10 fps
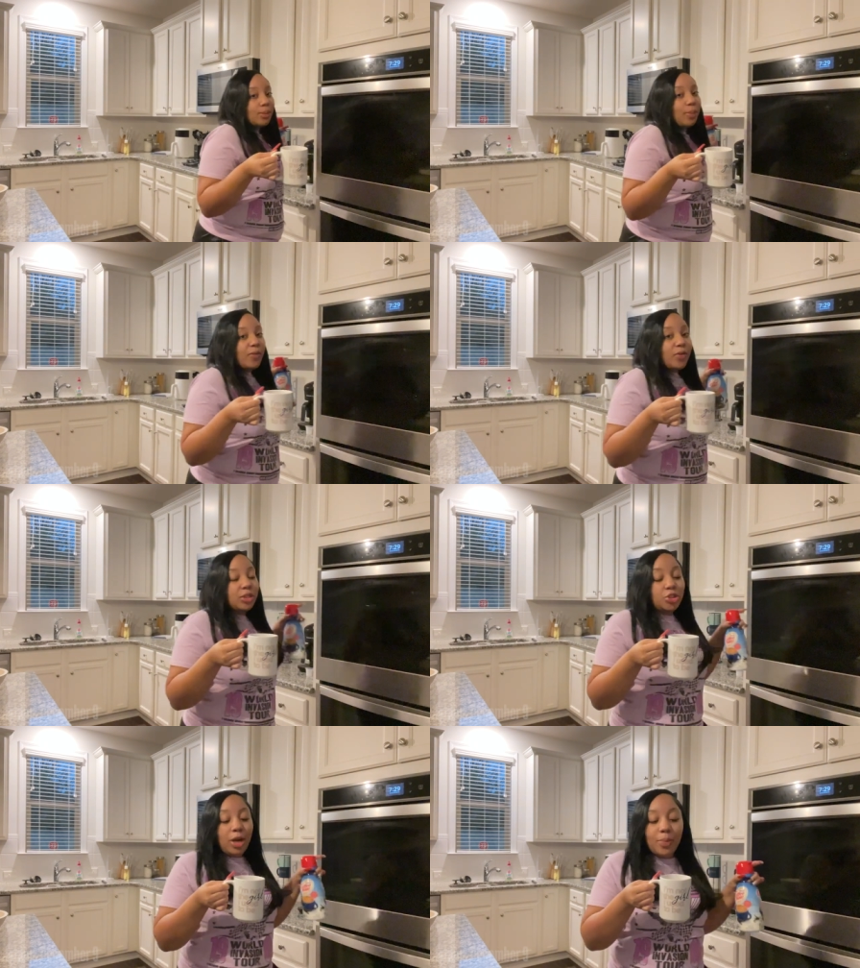My
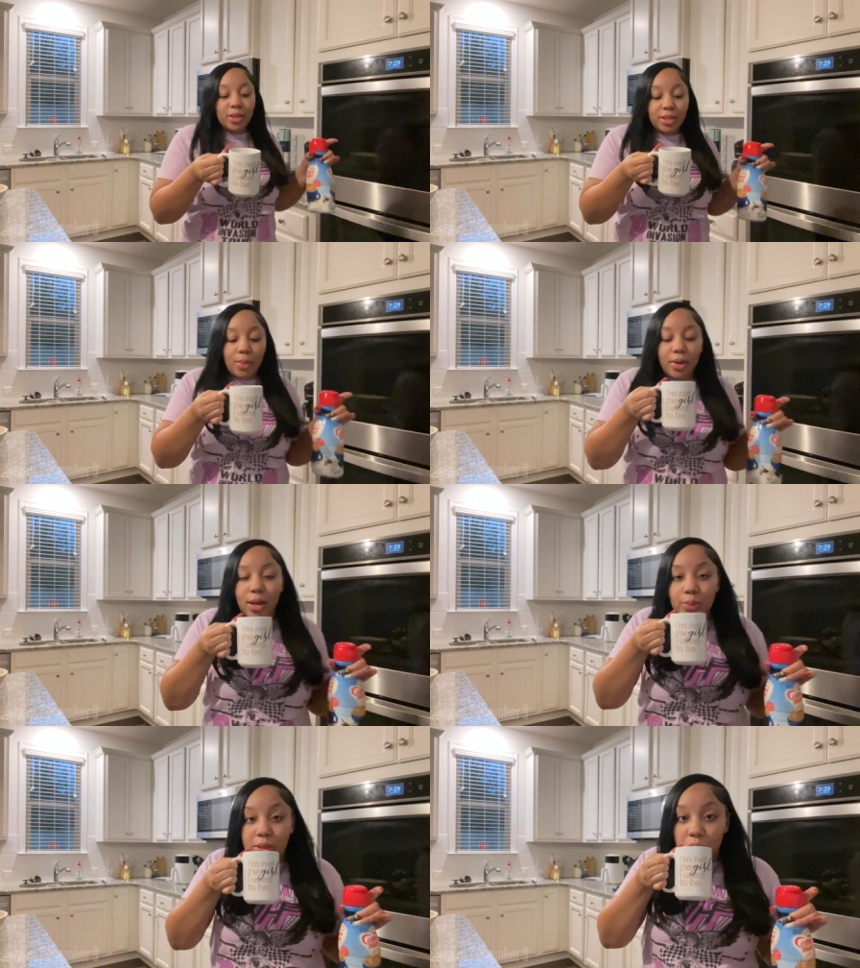first drop is coming
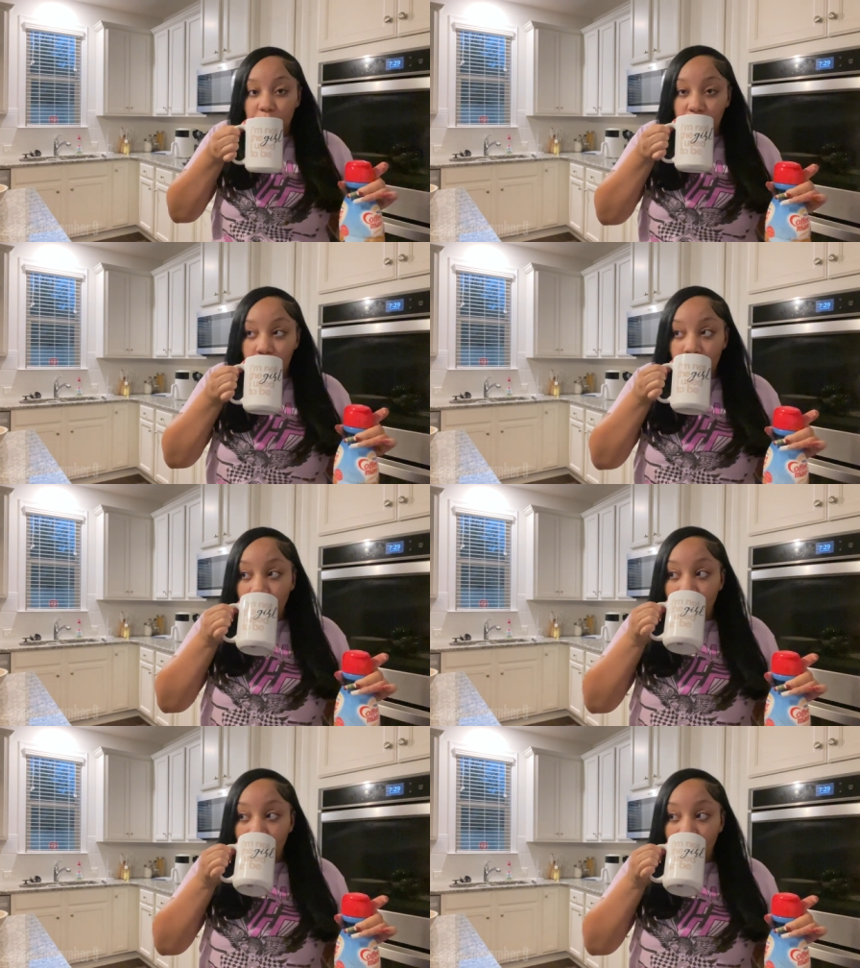up soon.